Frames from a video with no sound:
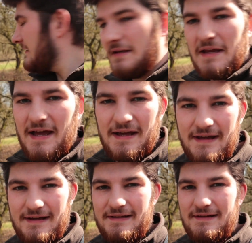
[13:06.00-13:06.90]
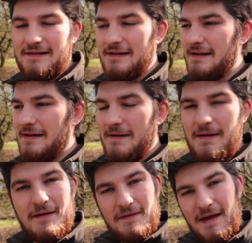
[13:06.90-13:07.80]
so yeah,
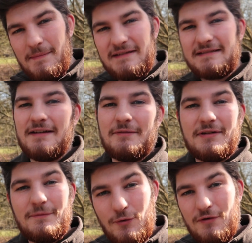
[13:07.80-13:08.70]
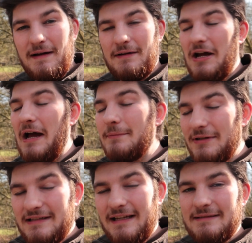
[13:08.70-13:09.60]
that being said, I'm going to walk around. I'm
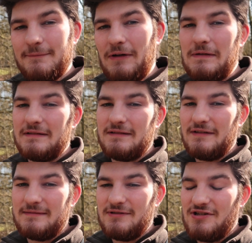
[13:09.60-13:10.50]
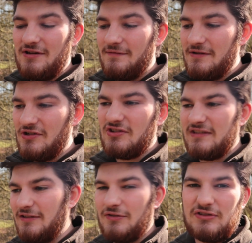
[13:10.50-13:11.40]
going to take some photos of this machinery, just because
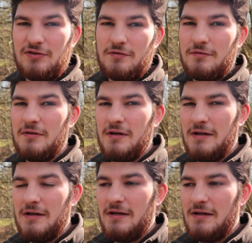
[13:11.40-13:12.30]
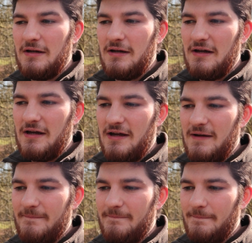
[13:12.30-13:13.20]
it looks cool.
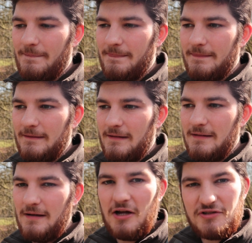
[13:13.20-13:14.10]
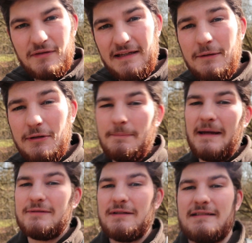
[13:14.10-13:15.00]
Um, I do think it would look
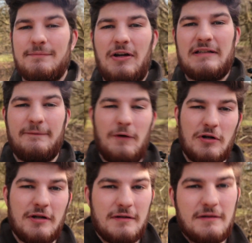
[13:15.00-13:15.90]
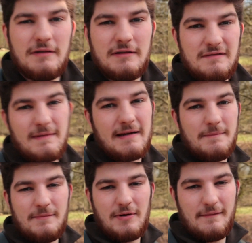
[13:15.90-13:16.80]
better in some nice fog, to make it a
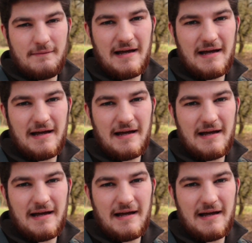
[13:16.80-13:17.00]
bit more